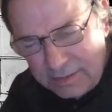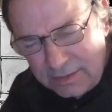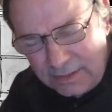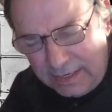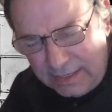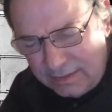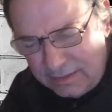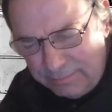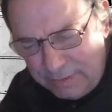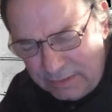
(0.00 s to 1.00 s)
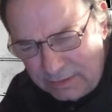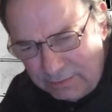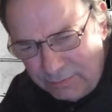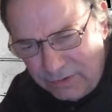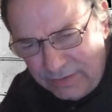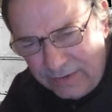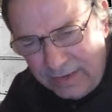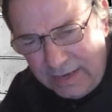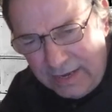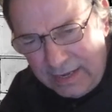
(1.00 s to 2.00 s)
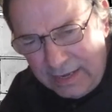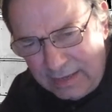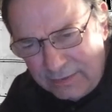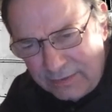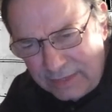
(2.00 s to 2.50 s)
So not in the Bintel Brief. I don't think